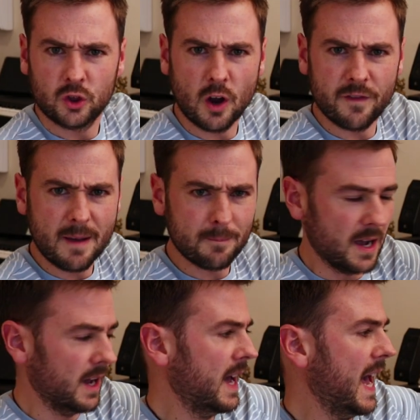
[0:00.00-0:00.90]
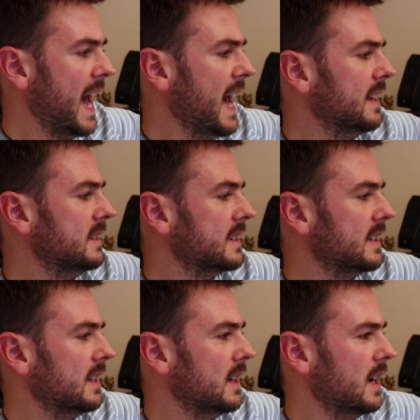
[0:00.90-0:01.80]
November, and
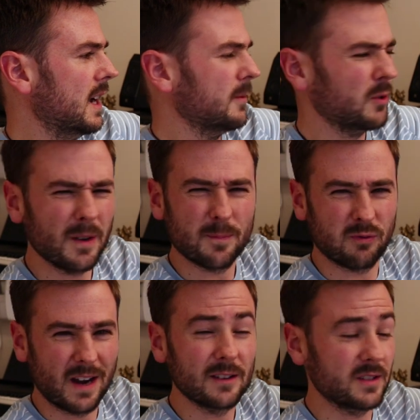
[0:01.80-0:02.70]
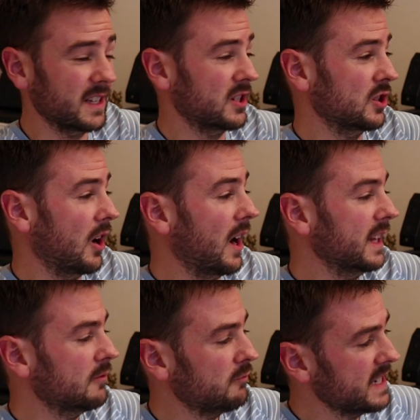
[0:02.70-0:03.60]
I'm quite proud of this
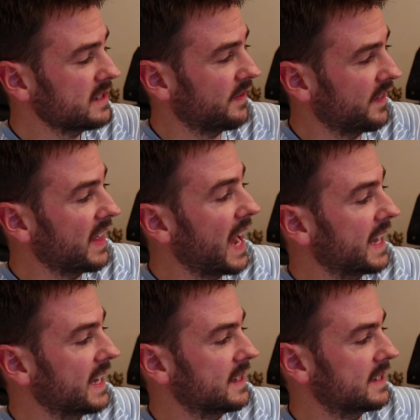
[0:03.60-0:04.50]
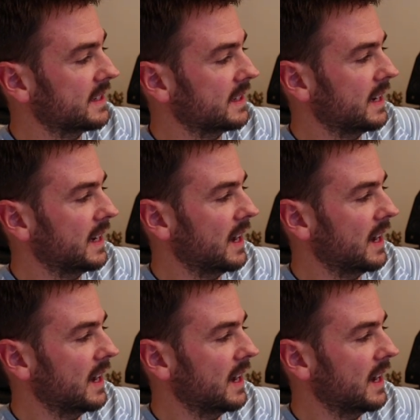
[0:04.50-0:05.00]
shot, and the reason for that is